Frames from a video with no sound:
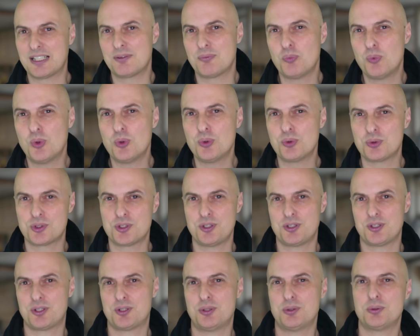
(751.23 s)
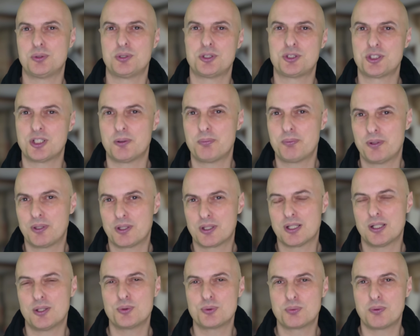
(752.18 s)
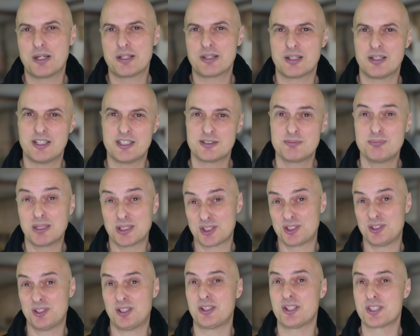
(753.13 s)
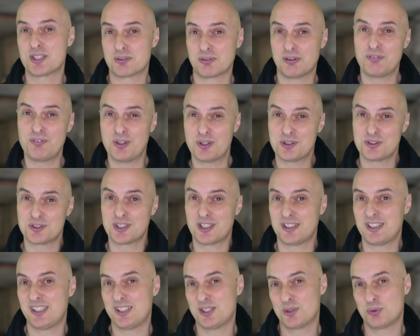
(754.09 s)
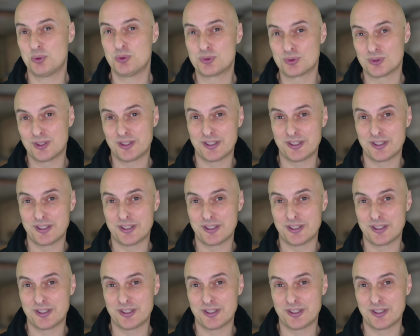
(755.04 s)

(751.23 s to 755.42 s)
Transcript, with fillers: That walk to the corner shop in cold weather is much nicer if you can turn it into a